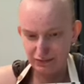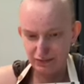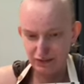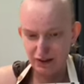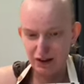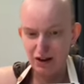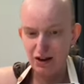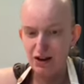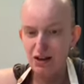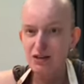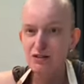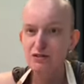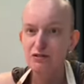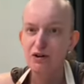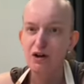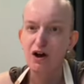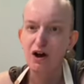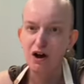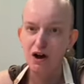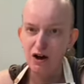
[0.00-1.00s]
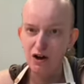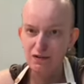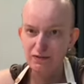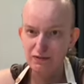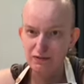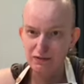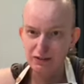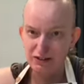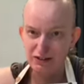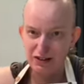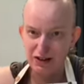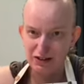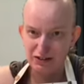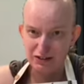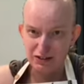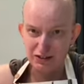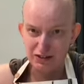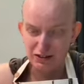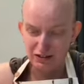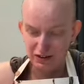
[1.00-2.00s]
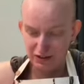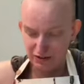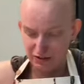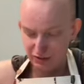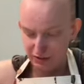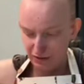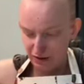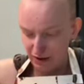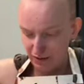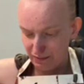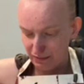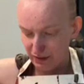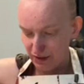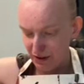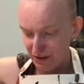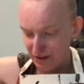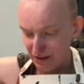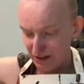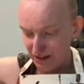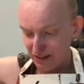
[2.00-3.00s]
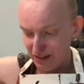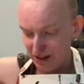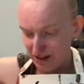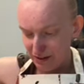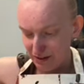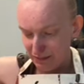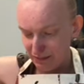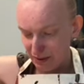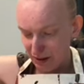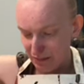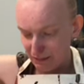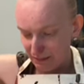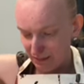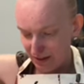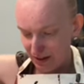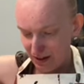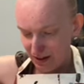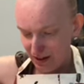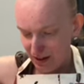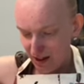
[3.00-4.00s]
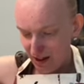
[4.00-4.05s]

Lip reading: A litre and a half of this ice cream, sorry, thanks Mum.